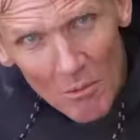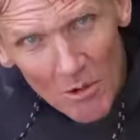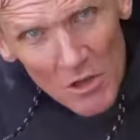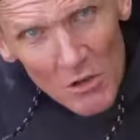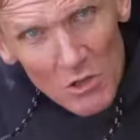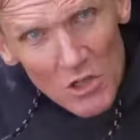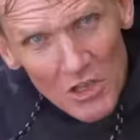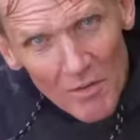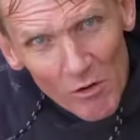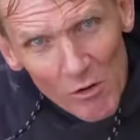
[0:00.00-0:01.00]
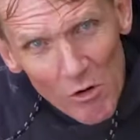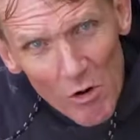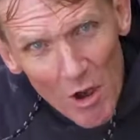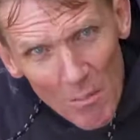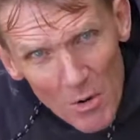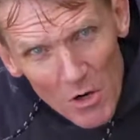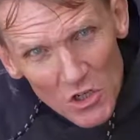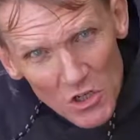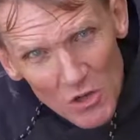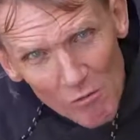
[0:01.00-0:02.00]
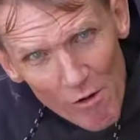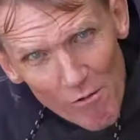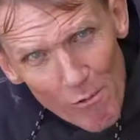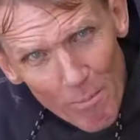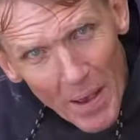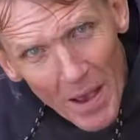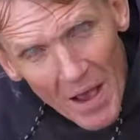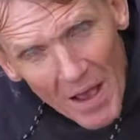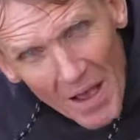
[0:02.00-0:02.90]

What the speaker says: I'm going to use this Evercryl emergency roof repair,